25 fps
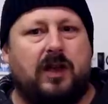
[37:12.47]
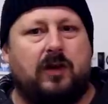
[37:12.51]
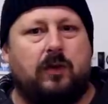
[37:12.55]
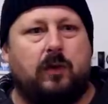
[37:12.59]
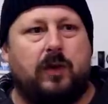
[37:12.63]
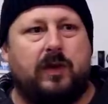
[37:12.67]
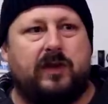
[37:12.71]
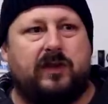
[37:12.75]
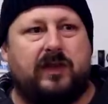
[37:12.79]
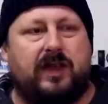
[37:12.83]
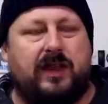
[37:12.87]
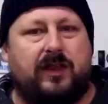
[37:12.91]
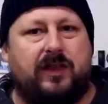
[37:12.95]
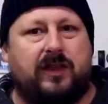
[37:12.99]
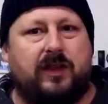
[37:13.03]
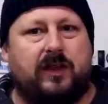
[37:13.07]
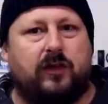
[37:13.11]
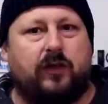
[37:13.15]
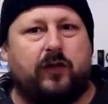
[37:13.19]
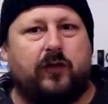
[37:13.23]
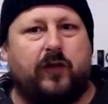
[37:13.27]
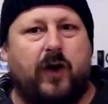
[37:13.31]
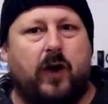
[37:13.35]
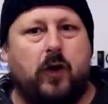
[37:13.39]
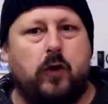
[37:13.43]
when
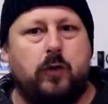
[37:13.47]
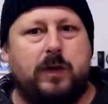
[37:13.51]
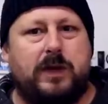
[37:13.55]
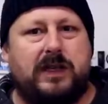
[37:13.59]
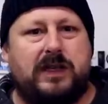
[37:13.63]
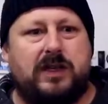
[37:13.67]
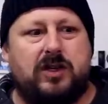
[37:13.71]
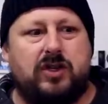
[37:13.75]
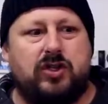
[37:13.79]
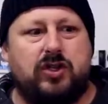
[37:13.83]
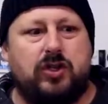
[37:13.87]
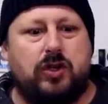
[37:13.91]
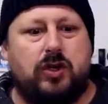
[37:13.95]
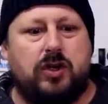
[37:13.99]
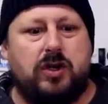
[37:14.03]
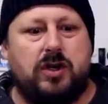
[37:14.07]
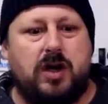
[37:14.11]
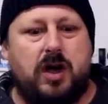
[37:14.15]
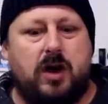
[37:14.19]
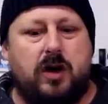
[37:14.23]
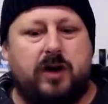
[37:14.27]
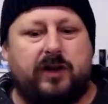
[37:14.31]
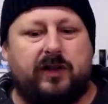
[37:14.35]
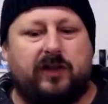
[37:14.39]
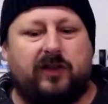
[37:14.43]
something's foamy because you can
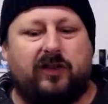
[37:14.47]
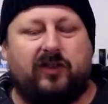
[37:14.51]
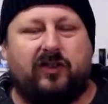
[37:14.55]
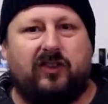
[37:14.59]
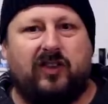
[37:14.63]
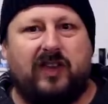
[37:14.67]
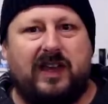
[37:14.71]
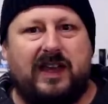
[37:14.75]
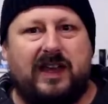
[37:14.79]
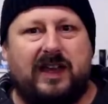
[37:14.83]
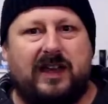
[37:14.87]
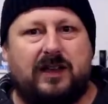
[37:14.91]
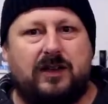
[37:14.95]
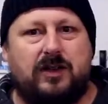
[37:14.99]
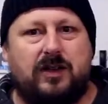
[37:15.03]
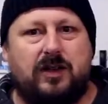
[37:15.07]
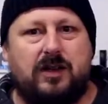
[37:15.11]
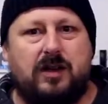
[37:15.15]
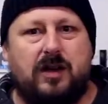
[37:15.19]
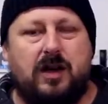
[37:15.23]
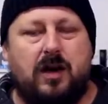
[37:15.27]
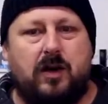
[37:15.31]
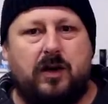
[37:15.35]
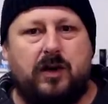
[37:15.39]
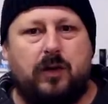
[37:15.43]
kind of see it and you
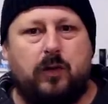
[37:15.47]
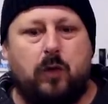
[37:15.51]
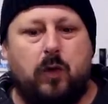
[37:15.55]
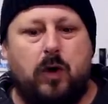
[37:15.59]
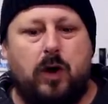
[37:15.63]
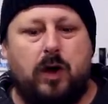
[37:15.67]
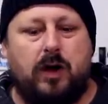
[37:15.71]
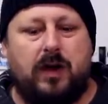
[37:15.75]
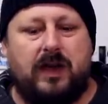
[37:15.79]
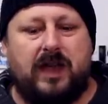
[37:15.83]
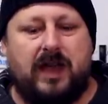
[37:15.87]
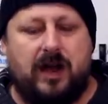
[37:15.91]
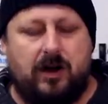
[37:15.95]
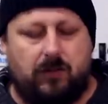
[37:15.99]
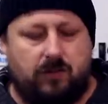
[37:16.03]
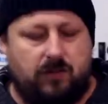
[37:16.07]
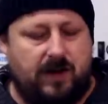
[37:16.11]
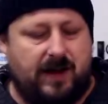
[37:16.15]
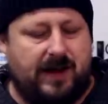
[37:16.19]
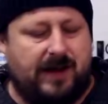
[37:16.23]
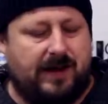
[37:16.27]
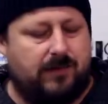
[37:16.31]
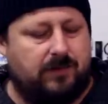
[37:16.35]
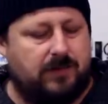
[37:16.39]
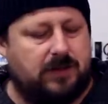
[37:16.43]
can kind of work it
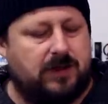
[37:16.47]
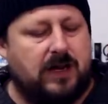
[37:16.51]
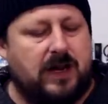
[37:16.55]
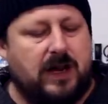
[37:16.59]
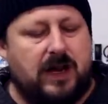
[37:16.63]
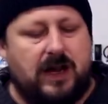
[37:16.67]
around.